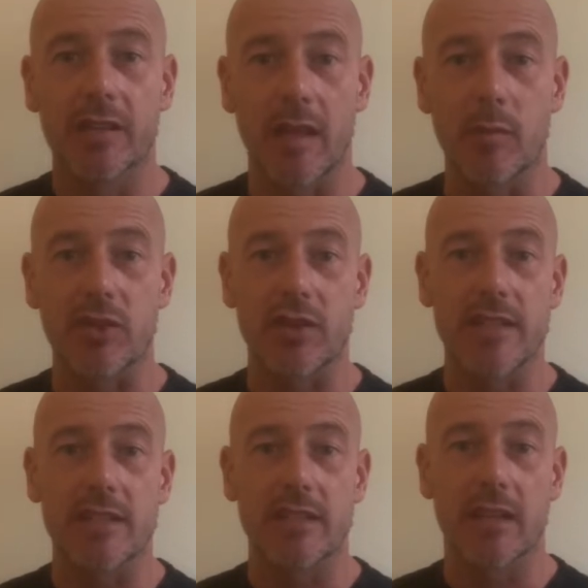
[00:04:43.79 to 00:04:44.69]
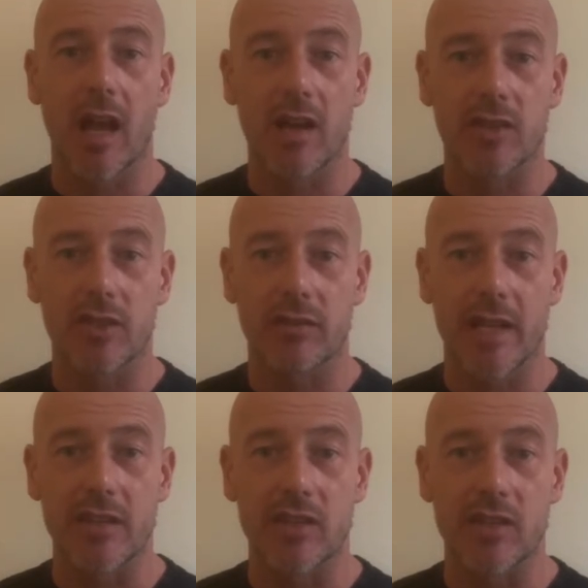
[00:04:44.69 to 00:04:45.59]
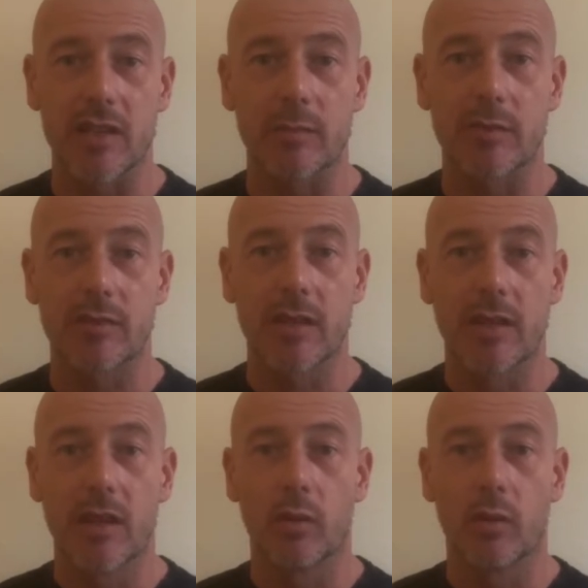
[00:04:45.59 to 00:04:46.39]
demonstrated the largest relationships